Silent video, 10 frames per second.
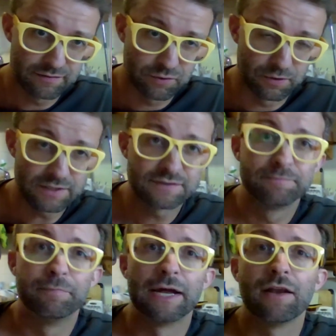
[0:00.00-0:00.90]
of course,
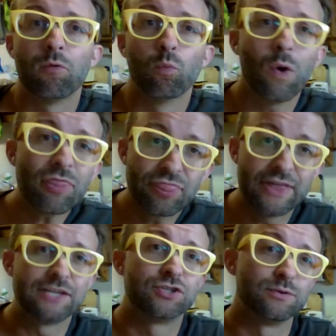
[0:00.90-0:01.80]
but what
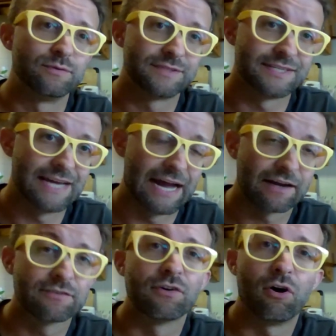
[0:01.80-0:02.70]
they choose to tax